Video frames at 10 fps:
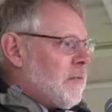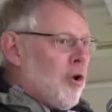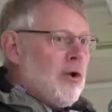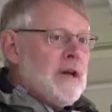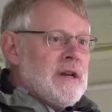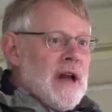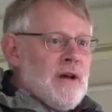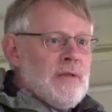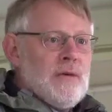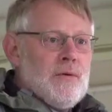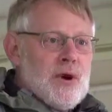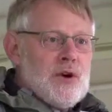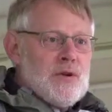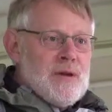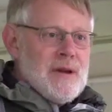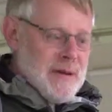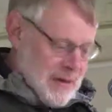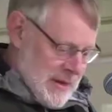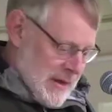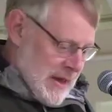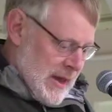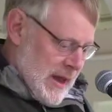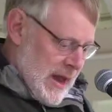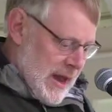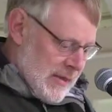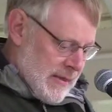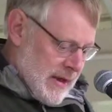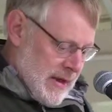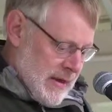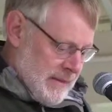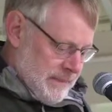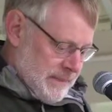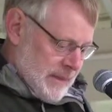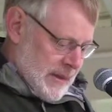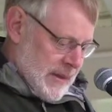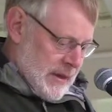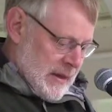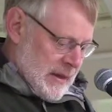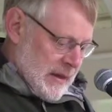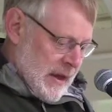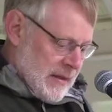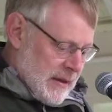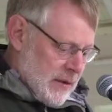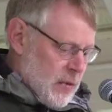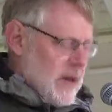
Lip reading: rolling down the road. And then a